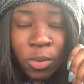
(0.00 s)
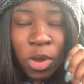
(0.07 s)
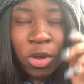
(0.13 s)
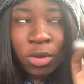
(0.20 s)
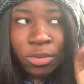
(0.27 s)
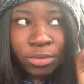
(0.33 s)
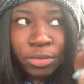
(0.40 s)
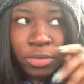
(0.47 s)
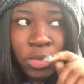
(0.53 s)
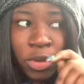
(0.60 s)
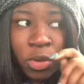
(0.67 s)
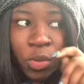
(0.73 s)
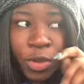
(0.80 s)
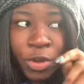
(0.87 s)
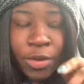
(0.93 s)
Well,
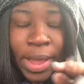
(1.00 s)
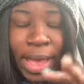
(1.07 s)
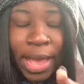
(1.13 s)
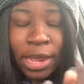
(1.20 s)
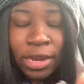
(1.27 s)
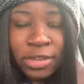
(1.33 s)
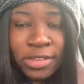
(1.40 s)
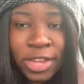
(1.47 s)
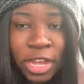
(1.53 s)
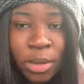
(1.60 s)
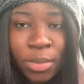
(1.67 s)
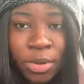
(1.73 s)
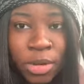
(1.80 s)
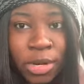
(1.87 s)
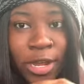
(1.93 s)
when you're at a
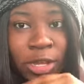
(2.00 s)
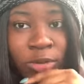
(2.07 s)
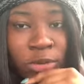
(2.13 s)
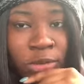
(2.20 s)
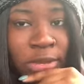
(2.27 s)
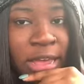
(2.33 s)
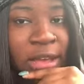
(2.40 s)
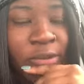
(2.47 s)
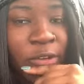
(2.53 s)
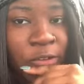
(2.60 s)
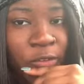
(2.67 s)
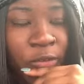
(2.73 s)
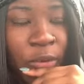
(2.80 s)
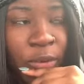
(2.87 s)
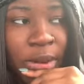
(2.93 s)
table you're not supposed to have your
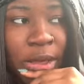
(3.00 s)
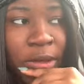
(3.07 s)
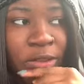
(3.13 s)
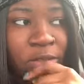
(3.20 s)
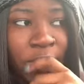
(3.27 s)
phone out.